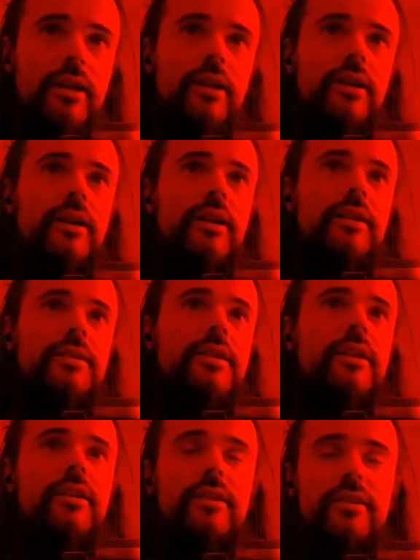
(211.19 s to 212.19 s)

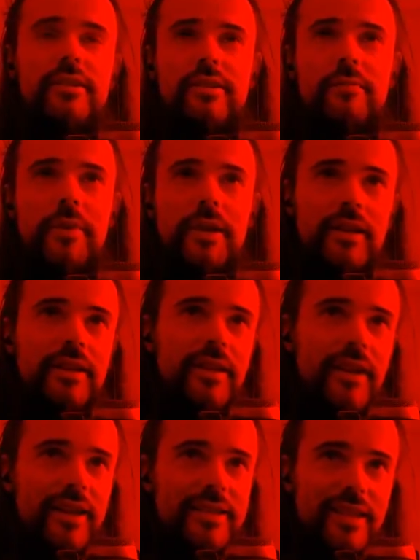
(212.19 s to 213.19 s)
Cyclone is a melee
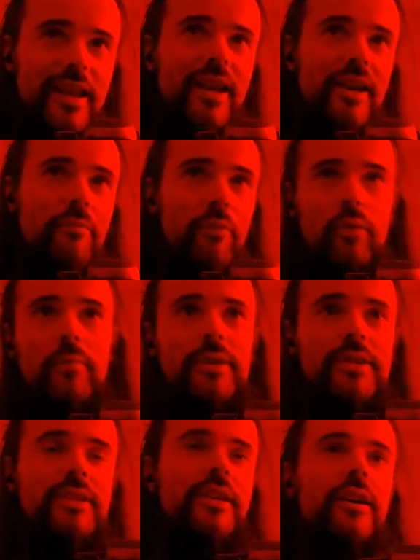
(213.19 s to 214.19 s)
attack
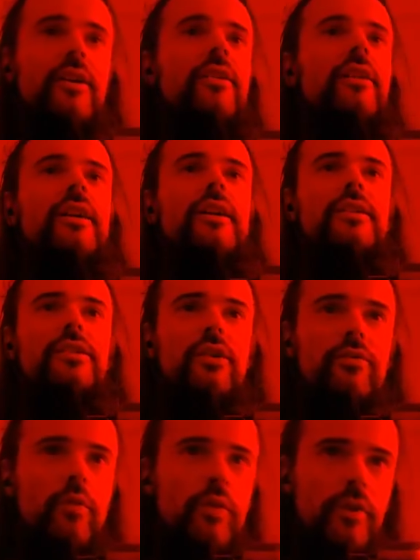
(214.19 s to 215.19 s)
movement skill. So
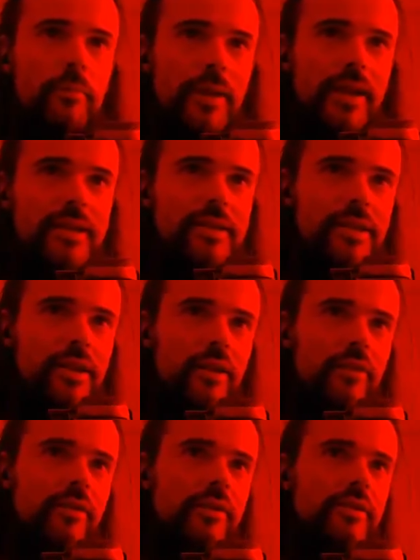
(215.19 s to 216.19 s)
for the melee
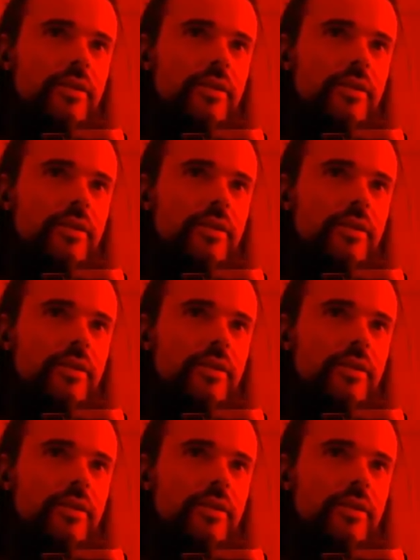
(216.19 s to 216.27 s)
skill,